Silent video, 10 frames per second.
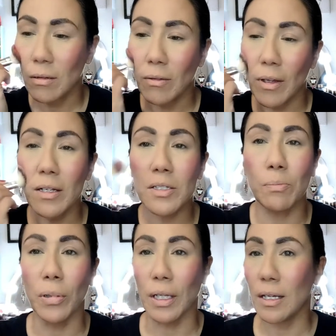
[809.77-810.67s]
That is
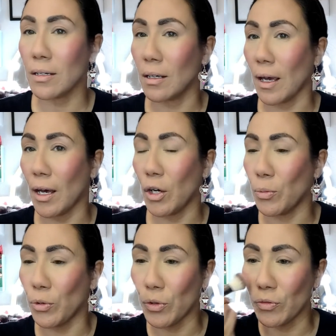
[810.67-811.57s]
blending out
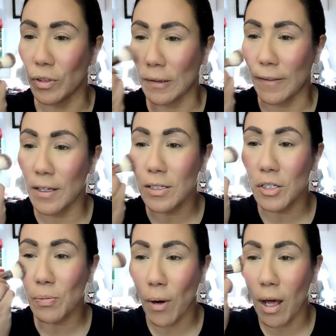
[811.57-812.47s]
beautifully. This is
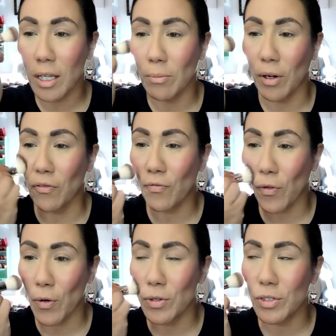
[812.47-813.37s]
probably my
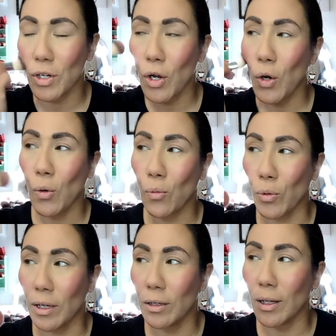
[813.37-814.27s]
first
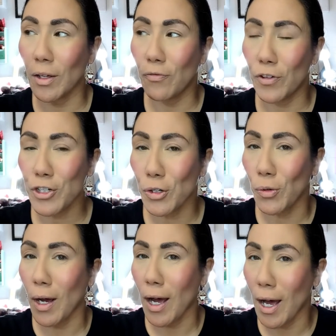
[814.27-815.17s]
real official
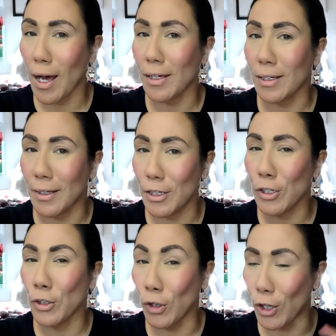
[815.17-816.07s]
high-end
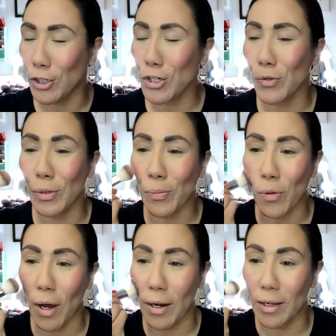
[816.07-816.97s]
luxury
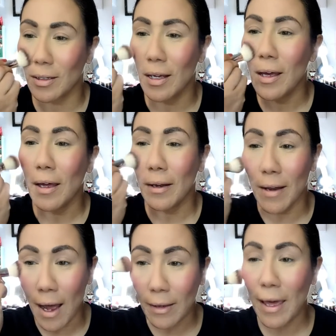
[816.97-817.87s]
product,
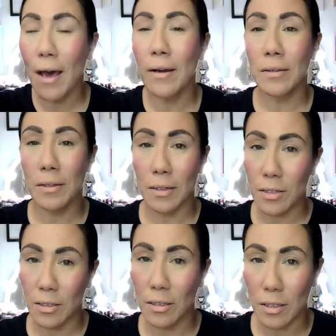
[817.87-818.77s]
not counting the
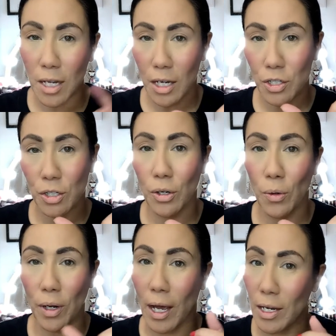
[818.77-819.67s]
Natasha Denona
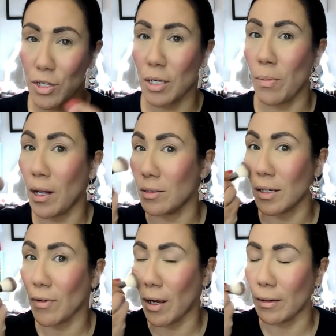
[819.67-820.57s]
eyeshadow palettes I've
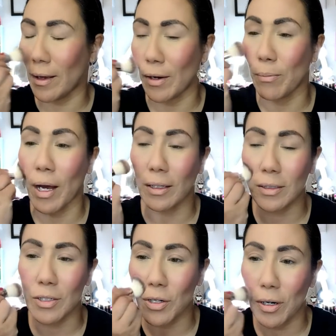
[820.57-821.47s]
gotten at a
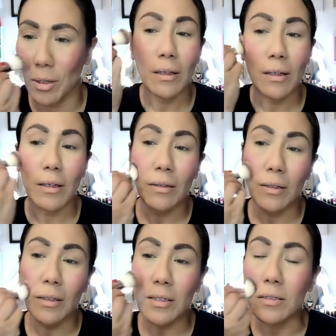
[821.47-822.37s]
BoxyCharm. And it
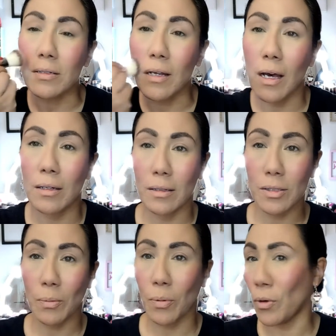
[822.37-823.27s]
is not
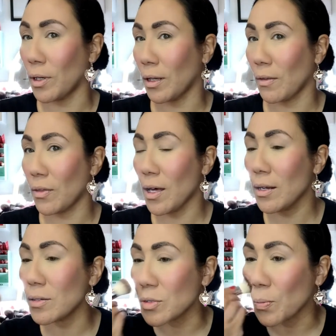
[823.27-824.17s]
disappointing. That
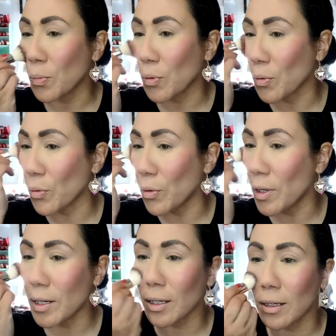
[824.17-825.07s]
is
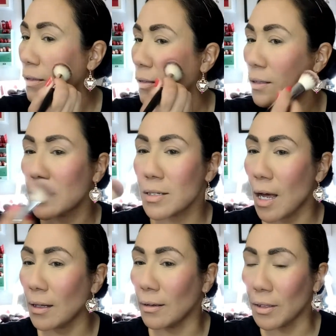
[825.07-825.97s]
pretty. It's not
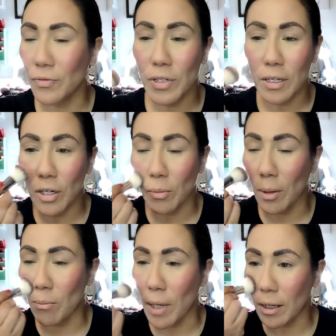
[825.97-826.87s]
lifting, you know, my
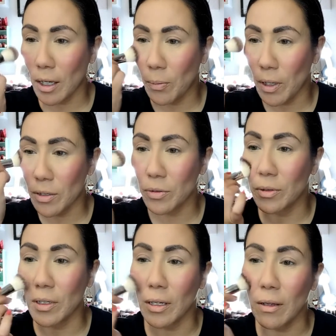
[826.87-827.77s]
makeup
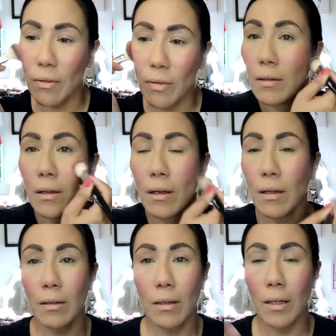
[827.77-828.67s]
underneath. I
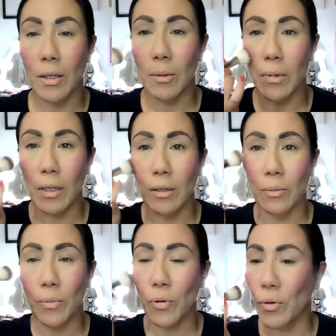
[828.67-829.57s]
am
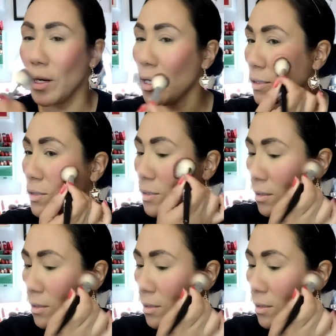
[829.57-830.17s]
impressed.